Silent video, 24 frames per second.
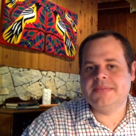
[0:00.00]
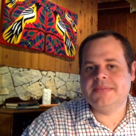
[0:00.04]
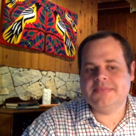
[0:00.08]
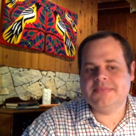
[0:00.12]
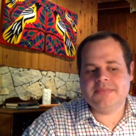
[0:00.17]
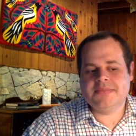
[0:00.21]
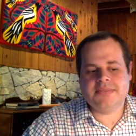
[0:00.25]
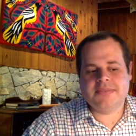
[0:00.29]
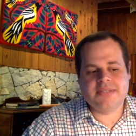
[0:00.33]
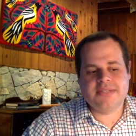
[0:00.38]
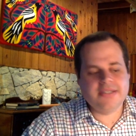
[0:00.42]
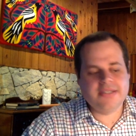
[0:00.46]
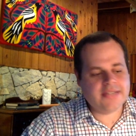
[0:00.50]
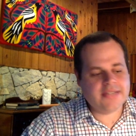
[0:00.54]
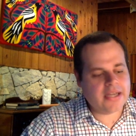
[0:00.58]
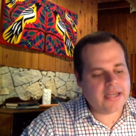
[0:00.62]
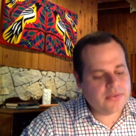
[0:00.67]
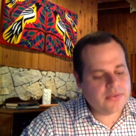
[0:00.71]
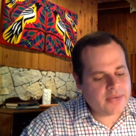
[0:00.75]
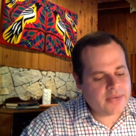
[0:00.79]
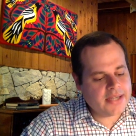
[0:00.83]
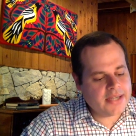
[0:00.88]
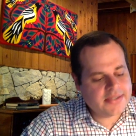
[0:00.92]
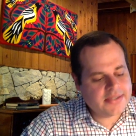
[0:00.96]
since I
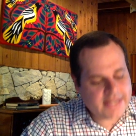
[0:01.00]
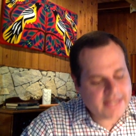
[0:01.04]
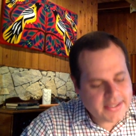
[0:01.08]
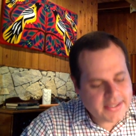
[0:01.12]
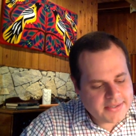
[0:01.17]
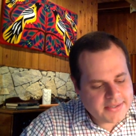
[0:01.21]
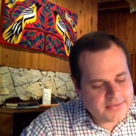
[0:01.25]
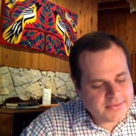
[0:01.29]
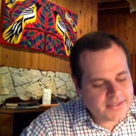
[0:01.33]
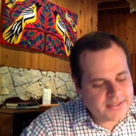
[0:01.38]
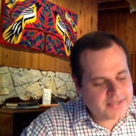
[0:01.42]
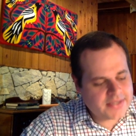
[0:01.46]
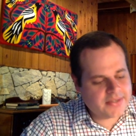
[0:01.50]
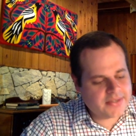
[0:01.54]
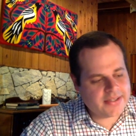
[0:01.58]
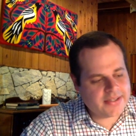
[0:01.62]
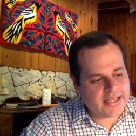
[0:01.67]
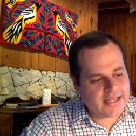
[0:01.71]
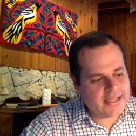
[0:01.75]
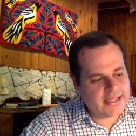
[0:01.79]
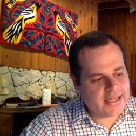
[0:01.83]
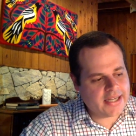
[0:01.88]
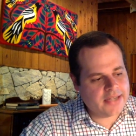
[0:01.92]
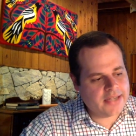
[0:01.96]
write science fiction,
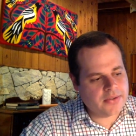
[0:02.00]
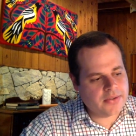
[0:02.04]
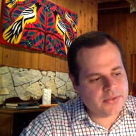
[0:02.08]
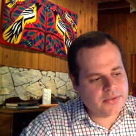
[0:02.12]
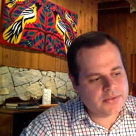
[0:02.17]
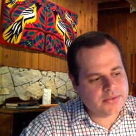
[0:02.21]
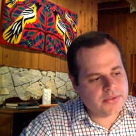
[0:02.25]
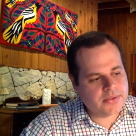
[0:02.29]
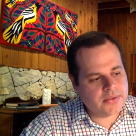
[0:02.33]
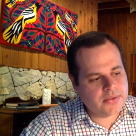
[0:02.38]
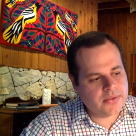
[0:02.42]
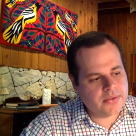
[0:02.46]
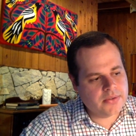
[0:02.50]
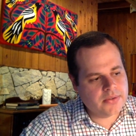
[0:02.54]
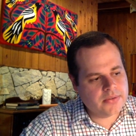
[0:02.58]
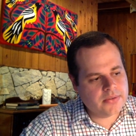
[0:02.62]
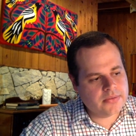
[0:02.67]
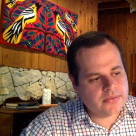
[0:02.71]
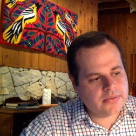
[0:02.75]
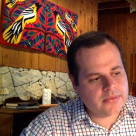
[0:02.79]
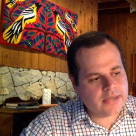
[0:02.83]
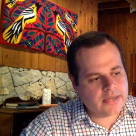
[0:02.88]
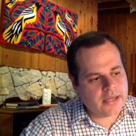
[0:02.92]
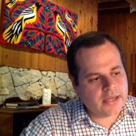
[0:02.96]
I also
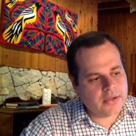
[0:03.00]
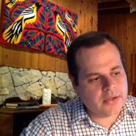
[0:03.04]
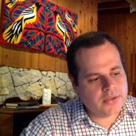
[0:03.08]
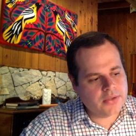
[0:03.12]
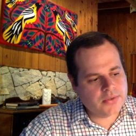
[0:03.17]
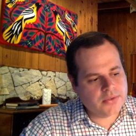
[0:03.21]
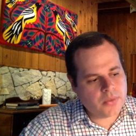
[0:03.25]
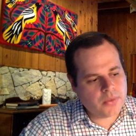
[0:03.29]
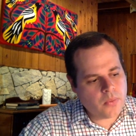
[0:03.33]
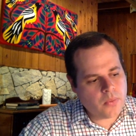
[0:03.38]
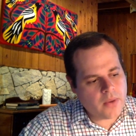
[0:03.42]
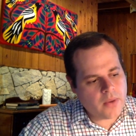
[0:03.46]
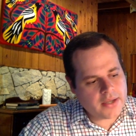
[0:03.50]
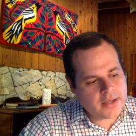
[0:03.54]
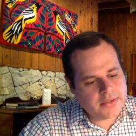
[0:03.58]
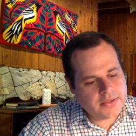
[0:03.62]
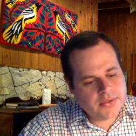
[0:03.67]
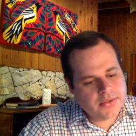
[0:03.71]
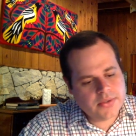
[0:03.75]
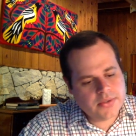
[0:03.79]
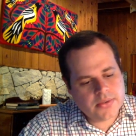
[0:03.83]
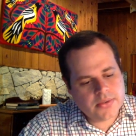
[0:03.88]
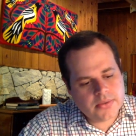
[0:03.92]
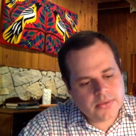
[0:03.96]
want
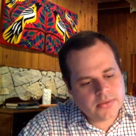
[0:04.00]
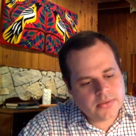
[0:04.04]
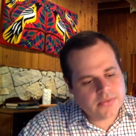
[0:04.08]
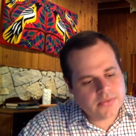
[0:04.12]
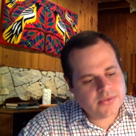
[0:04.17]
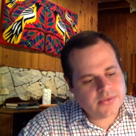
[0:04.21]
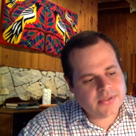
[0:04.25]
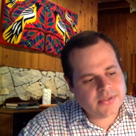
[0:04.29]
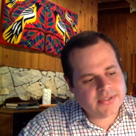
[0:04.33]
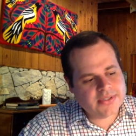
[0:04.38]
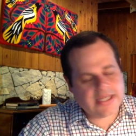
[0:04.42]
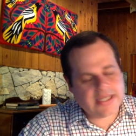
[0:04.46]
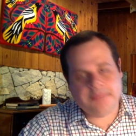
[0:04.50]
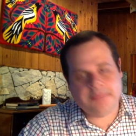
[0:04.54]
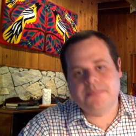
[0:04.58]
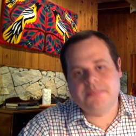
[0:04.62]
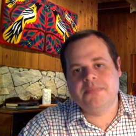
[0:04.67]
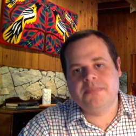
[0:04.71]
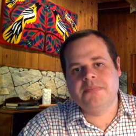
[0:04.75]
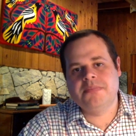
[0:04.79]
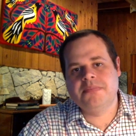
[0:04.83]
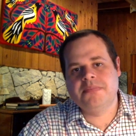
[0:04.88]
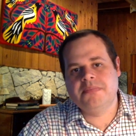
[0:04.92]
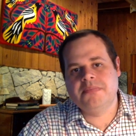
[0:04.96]
to step
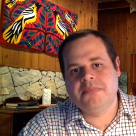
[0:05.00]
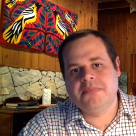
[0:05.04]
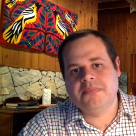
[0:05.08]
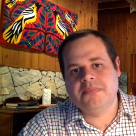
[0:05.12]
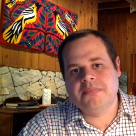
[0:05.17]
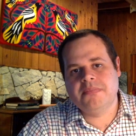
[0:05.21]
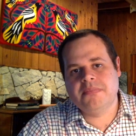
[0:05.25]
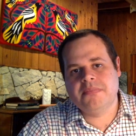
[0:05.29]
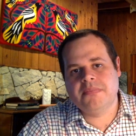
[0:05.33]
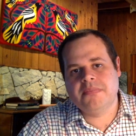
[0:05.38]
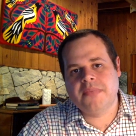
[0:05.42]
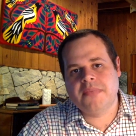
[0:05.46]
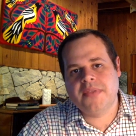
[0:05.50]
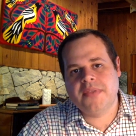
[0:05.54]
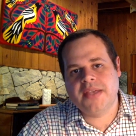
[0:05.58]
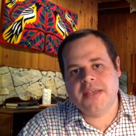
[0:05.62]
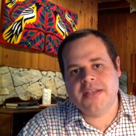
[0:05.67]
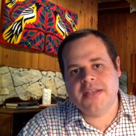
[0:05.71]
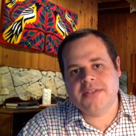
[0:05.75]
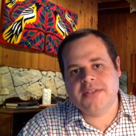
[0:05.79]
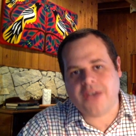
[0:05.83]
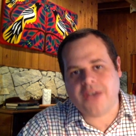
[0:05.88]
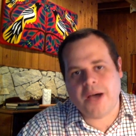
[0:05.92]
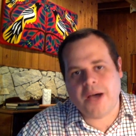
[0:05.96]

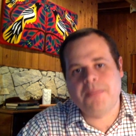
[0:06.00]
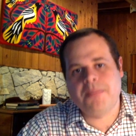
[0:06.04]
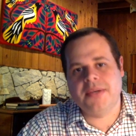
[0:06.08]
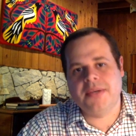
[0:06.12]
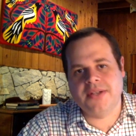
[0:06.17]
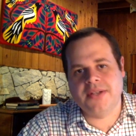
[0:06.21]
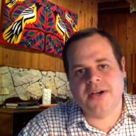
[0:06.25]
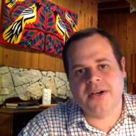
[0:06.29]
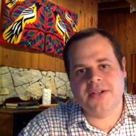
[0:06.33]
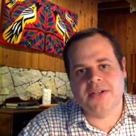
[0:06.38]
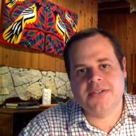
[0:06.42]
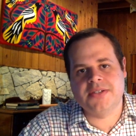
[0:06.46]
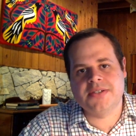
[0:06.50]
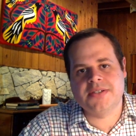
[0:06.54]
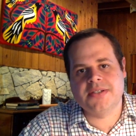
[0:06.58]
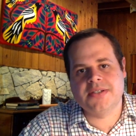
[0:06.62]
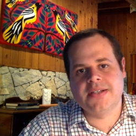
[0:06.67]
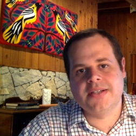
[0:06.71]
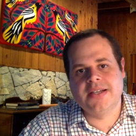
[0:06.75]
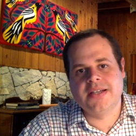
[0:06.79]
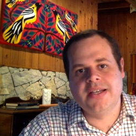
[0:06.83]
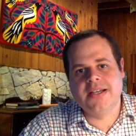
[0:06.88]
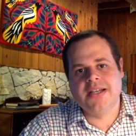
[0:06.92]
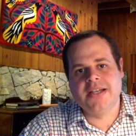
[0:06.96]
things up a notch
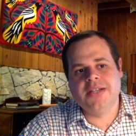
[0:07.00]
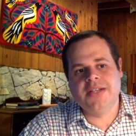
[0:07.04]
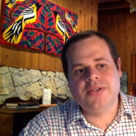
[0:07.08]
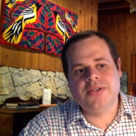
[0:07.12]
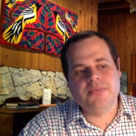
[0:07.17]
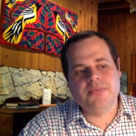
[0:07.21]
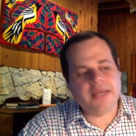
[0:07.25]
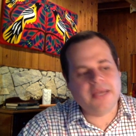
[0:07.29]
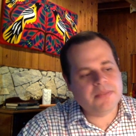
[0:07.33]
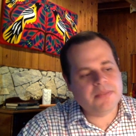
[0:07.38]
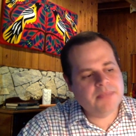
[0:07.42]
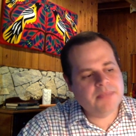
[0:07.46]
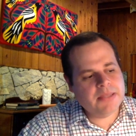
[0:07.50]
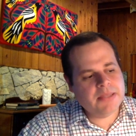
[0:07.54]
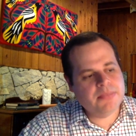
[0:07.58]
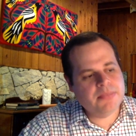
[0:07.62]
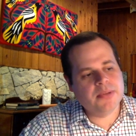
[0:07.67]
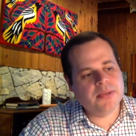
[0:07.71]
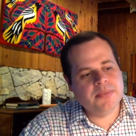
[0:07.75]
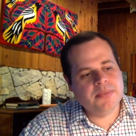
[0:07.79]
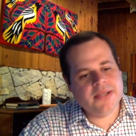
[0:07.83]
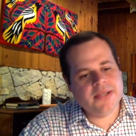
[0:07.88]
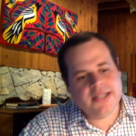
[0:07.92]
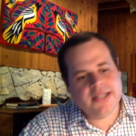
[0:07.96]
to make people
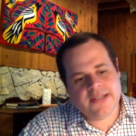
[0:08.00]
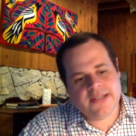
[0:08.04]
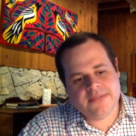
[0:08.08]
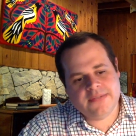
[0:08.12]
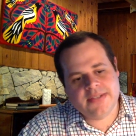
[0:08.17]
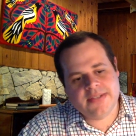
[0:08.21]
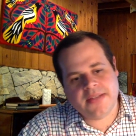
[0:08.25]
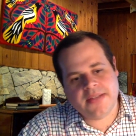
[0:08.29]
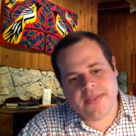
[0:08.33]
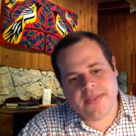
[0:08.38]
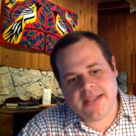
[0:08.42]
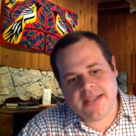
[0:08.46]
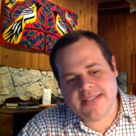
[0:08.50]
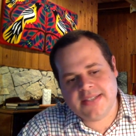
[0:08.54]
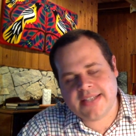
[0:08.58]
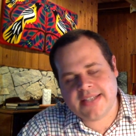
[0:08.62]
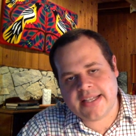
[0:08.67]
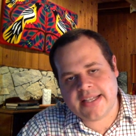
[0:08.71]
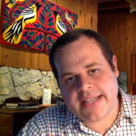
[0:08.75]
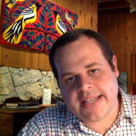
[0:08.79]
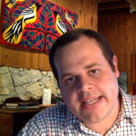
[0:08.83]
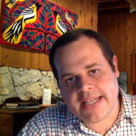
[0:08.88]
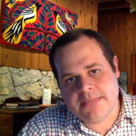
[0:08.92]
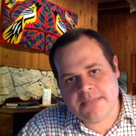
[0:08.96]
believe that things
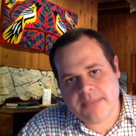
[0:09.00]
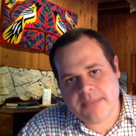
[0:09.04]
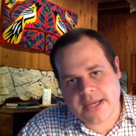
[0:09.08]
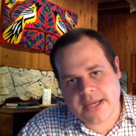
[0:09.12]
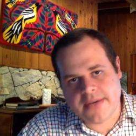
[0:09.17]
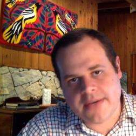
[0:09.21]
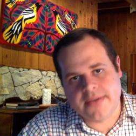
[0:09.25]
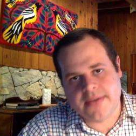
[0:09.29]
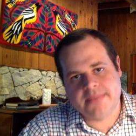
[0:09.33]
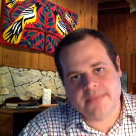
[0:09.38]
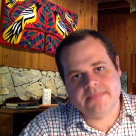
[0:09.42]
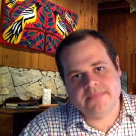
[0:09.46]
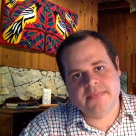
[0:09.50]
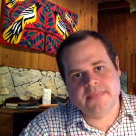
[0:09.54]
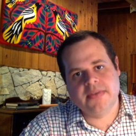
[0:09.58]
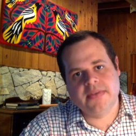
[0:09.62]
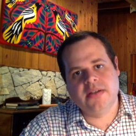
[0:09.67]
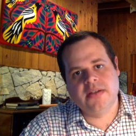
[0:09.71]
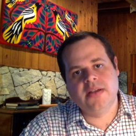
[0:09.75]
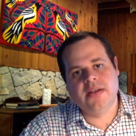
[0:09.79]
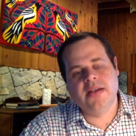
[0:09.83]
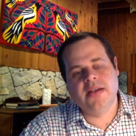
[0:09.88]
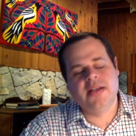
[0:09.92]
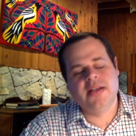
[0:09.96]
can get better.
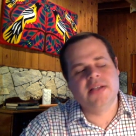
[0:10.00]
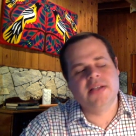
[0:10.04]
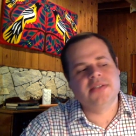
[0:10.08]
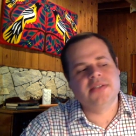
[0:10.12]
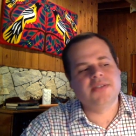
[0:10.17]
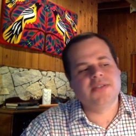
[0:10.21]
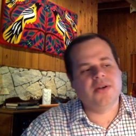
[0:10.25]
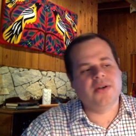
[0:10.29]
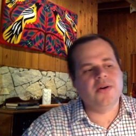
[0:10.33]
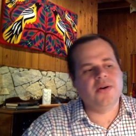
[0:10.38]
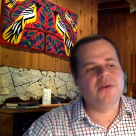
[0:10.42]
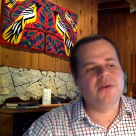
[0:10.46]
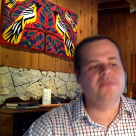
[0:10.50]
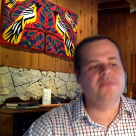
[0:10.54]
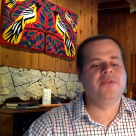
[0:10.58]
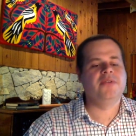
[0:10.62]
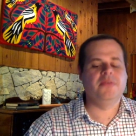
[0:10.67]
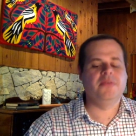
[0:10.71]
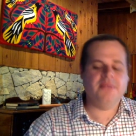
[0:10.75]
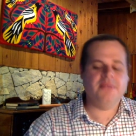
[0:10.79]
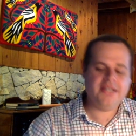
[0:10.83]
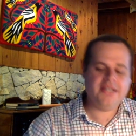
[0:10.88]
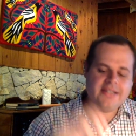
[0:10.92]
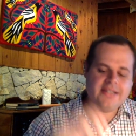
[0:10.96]
So for
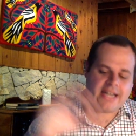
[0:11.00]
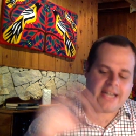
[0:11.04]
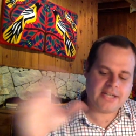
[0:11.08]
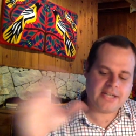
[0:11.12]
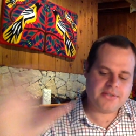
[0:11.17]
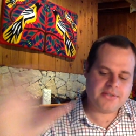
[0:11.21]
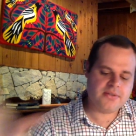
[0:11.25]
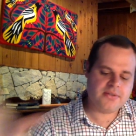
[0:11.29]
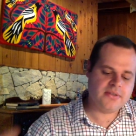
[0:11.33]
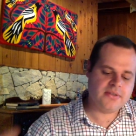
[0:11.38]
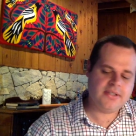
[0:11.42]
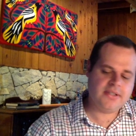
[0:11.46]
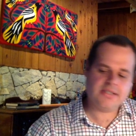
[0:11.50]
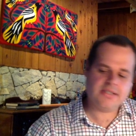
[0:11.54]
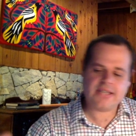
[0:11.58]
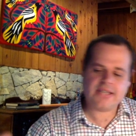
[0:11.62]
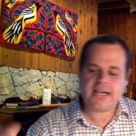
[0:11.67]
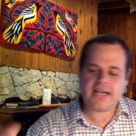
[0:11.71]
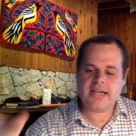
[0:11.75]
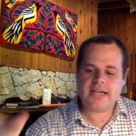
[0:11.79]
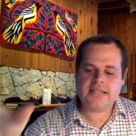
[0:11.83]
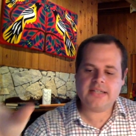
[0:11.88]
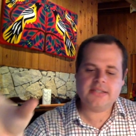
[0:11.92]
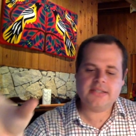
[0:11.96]
me, natural
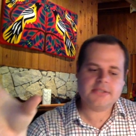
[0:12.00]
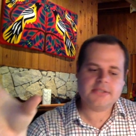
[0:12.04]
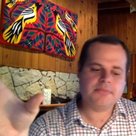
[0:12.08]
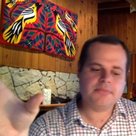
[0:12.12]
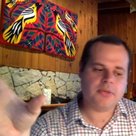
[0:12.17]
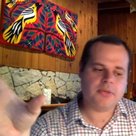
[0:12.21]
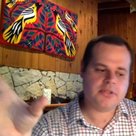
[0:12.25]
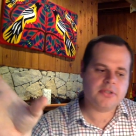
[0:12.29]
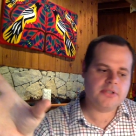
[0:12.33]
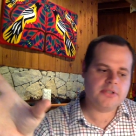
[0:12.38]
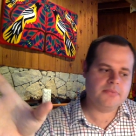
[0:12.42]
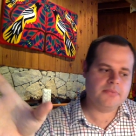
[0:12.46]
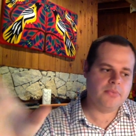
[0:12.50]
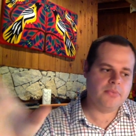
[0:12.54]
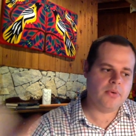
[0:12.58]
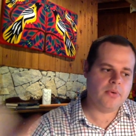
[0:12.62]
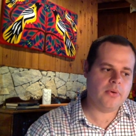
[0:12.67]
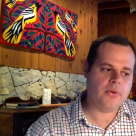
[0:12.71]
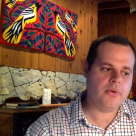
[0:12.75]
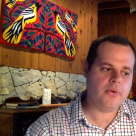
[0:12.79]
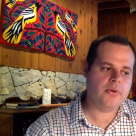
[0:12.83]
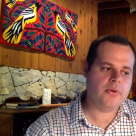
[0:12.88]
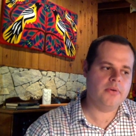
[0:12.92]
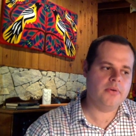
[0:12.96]
design is much
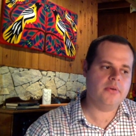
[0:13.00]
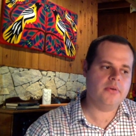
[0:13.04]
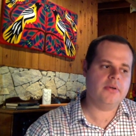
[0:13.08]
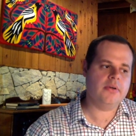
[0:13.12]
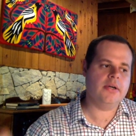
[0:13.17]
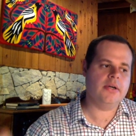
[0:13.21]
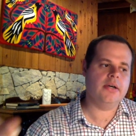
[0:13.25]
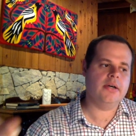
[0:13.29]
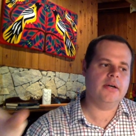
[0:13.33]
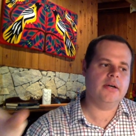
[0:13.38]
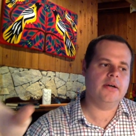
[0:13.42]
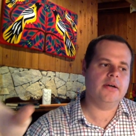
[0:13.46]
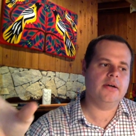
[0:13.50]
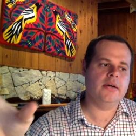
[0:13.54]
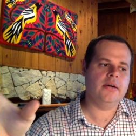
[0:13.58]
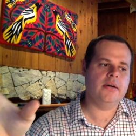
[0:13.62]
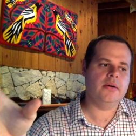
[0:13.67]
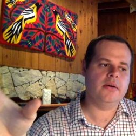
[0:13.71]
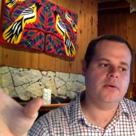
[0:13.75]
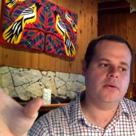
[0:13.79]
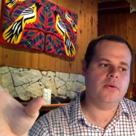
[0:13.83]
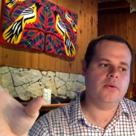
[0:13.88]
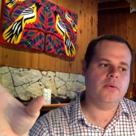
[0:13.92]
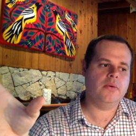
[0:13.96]
more
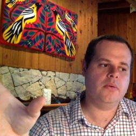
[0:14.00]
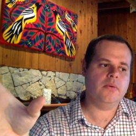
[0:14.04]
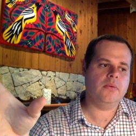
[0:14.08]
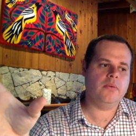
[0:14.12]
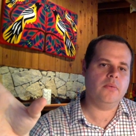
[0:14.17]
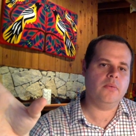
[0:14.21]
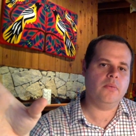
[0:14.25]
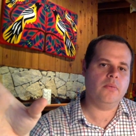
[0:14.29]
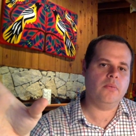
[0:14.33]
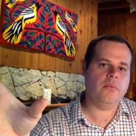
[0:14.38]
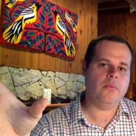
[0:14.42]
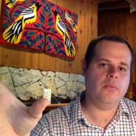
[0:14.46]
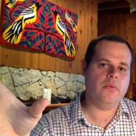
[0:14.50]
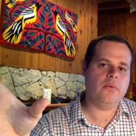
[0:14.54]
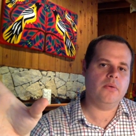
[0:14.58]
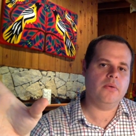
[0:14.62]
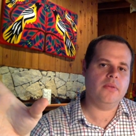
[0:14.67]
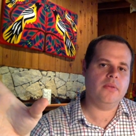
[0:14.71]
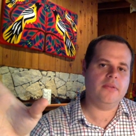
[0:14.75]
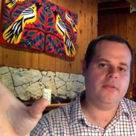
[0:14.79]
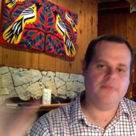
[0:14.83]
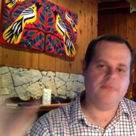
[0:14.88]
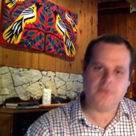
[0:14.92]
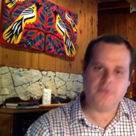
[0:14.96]

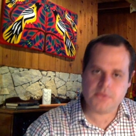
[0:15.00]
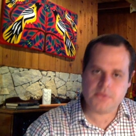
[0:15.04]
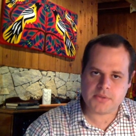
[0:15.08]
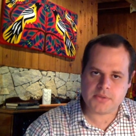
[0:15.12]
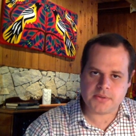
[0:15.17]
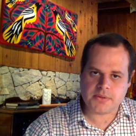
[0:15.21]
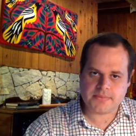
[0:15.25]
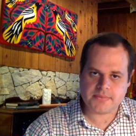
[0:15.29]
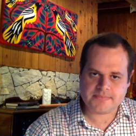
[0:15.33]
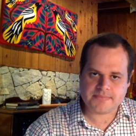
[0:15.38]
the future.